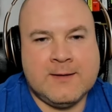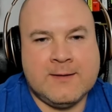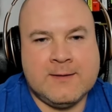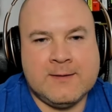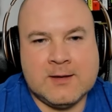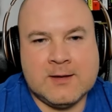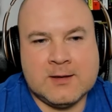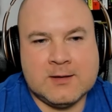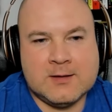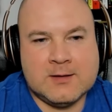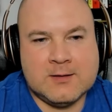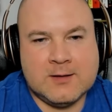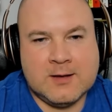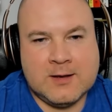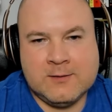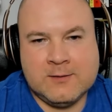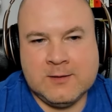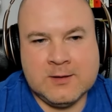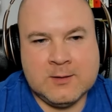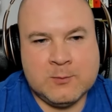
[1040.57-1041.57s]
And
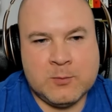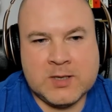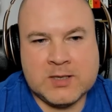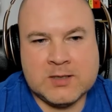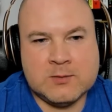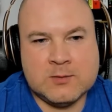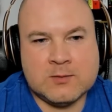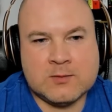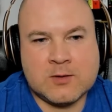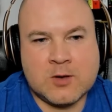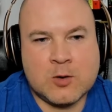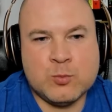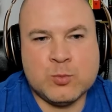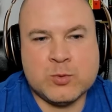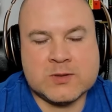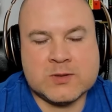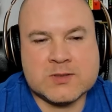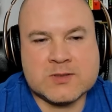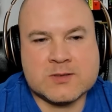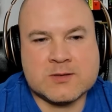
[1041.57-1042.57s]
I think many
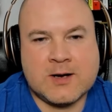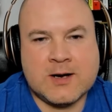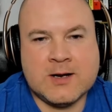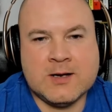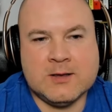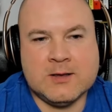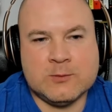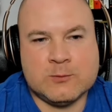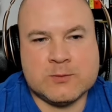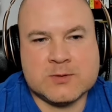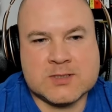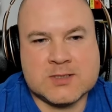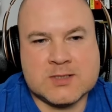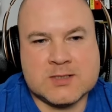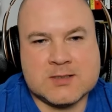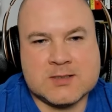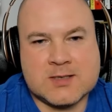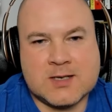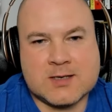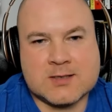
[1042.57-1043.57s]
companies struggle
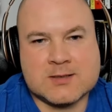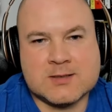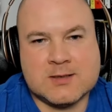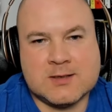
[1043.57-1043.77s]
with this